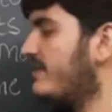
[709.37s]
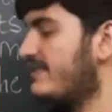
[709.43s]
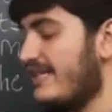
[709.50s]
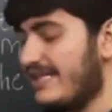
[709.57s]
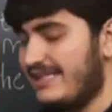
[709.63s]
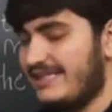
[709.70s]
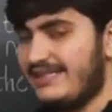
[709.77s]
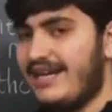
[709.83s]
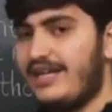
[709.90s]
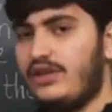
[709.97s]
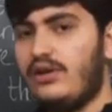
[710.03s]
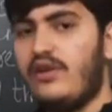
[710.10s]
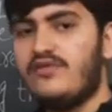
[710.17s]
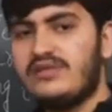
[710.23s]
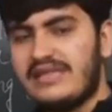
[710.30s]
the cells that you
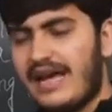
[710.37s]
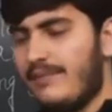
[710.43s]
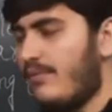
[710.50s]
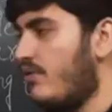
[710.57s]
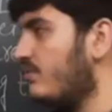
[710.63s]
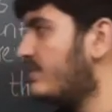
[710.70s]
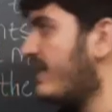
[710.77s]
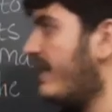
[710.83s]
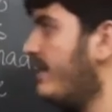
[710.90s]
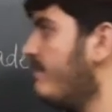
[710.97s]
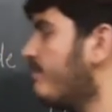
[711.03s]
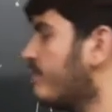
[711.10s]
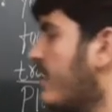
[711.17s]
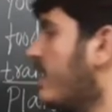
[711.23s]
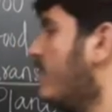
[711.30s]
have about cell
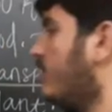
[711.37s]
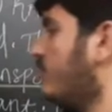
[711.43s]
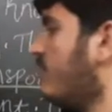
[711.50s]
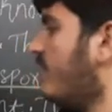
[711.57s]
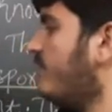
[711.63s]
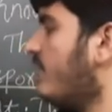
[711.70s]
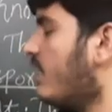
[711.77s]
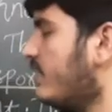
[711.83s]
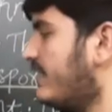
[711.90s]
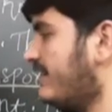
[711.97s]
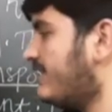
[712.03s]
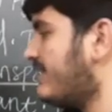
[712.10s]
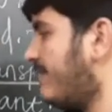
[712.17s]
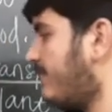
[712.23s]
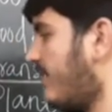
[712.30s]
you have learned in
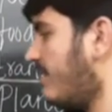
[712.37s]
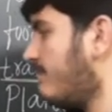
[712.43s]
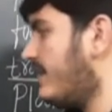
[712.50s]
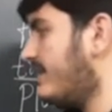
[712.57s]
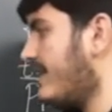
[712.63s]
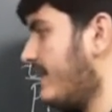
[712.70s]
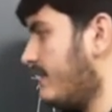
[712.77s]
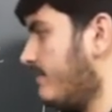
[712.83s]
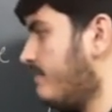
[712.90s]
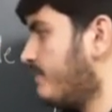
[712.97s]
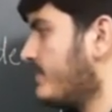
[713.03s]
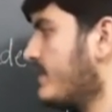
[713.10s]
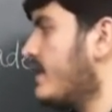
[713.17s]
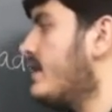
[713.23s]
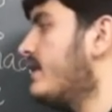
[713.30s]
the chapter number
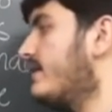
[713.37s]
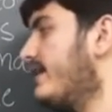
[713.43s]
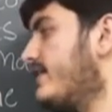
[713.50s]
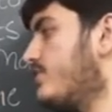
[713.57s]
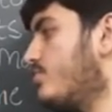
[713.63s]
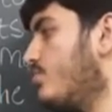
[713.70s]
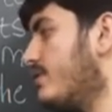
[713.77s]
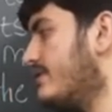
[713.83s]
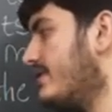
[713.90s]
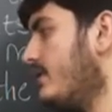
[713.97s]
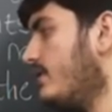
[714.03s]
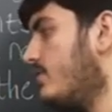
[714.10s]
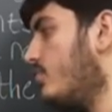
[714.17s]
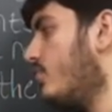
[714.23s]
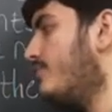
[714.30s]
10. Tissue is a
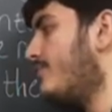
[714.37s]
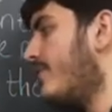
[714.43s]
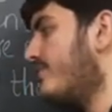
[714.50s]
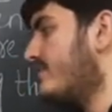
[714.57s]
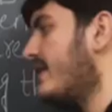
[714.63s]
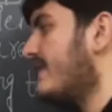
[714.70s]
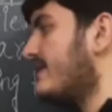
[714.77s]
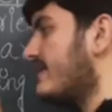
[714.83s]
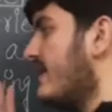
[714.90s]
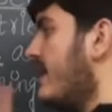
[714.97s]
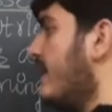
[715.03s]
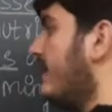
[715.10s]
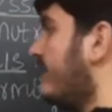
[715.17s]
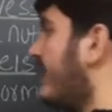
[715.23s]
group of cells.